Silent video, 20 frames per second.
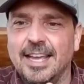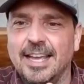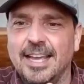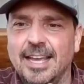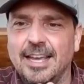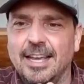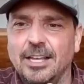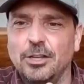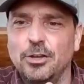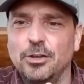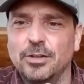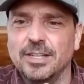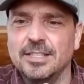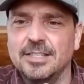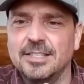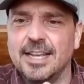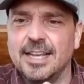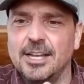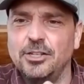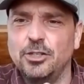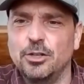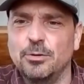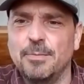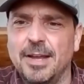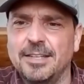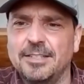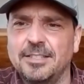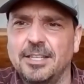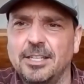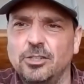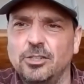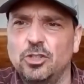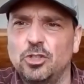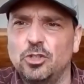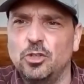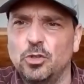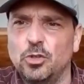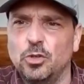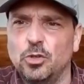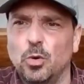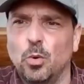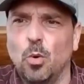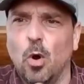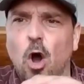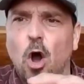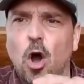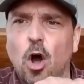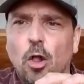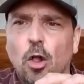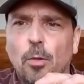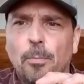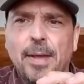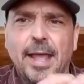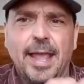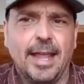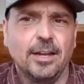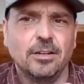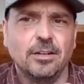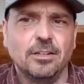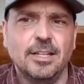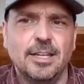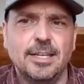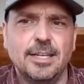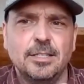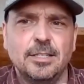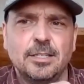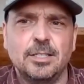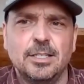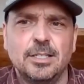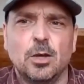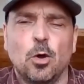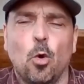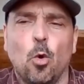you can send your message to all panelists,